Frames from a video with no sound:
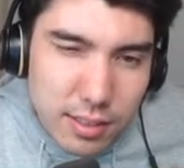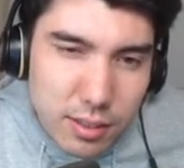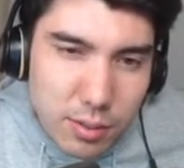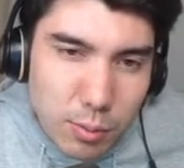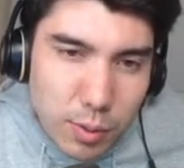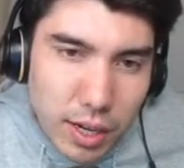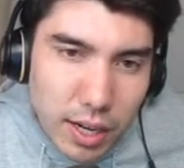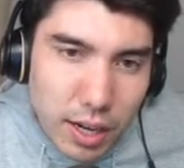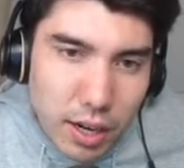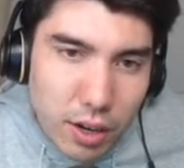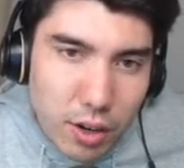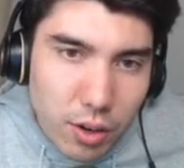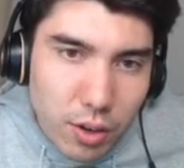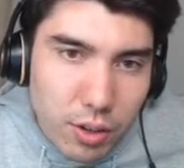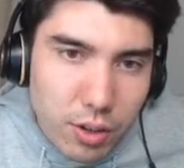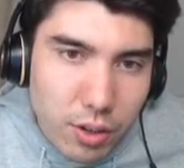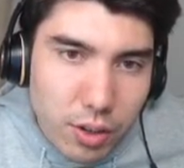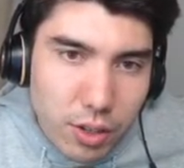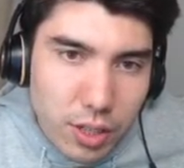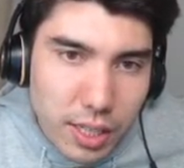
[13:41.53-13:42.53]
Wow.
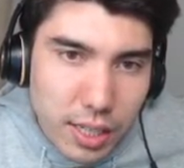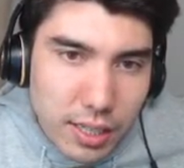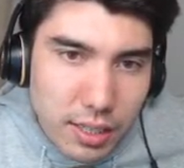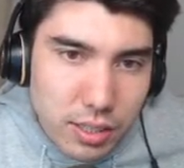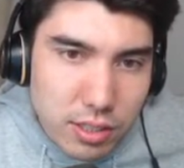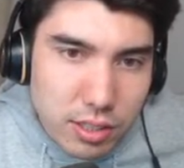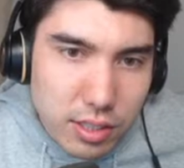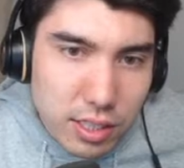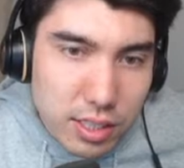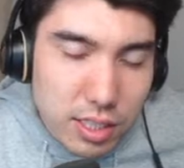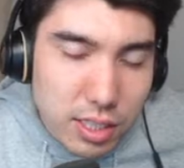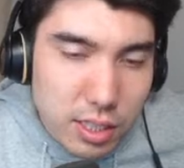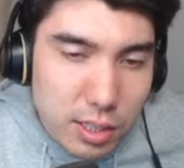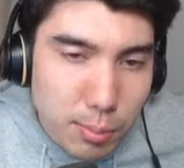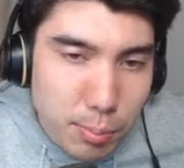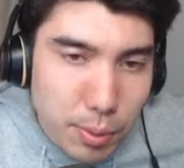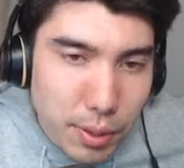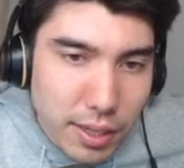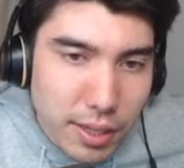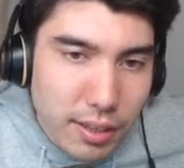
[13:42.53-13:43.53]
Okay, so this is a
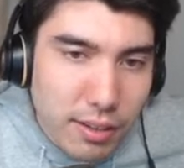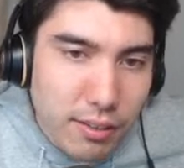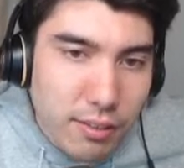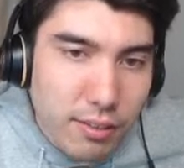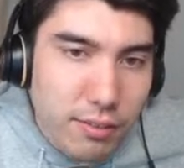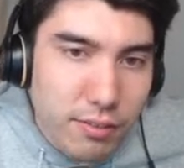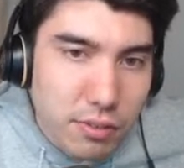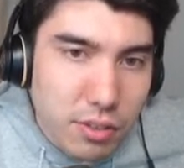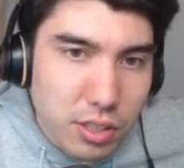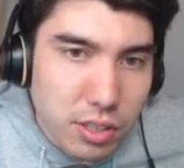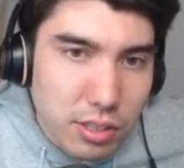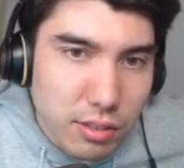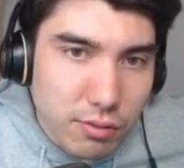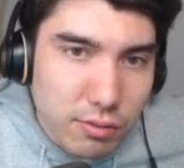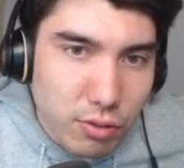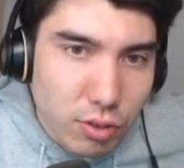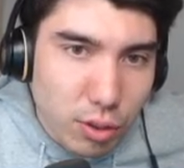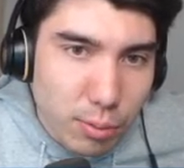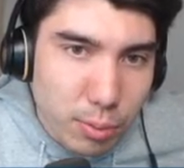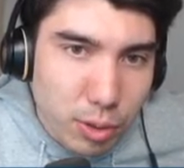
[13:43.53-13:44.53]
pin, first and
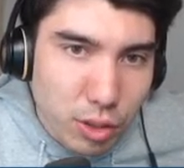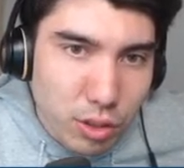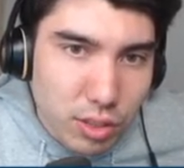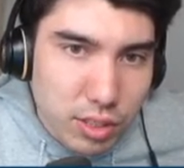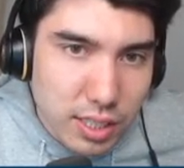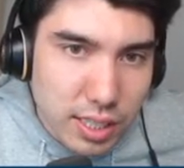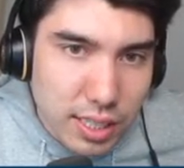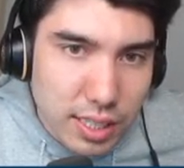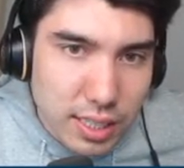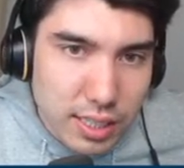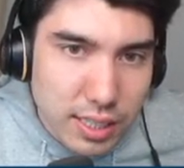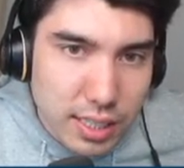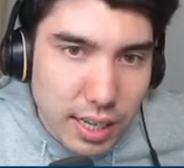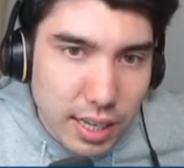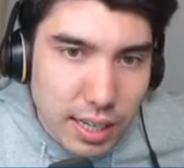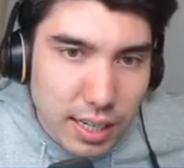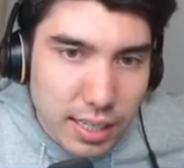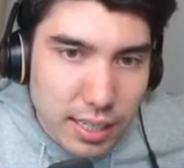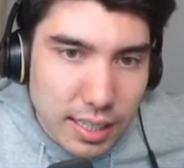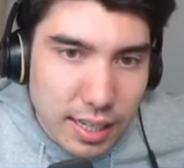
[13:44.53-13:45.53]
foremost. King's
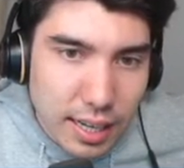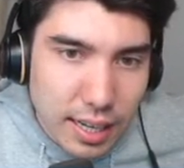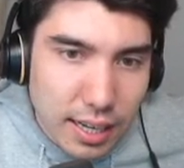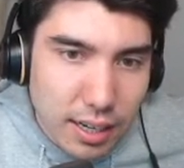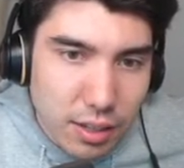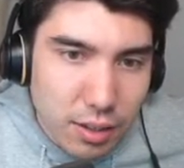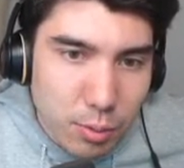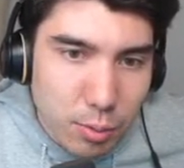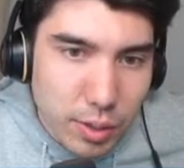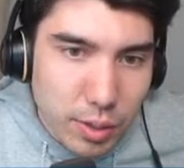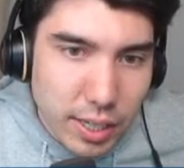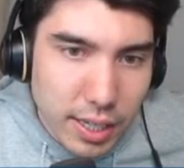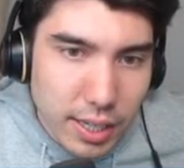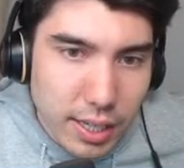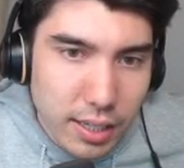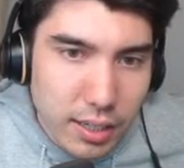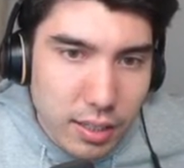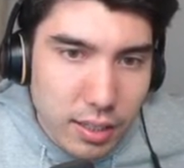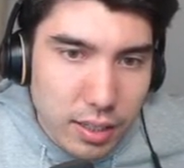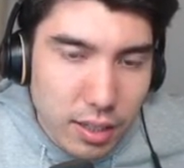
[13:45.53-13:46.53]
got to get out of the
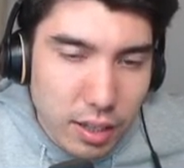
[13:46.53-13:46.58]
way.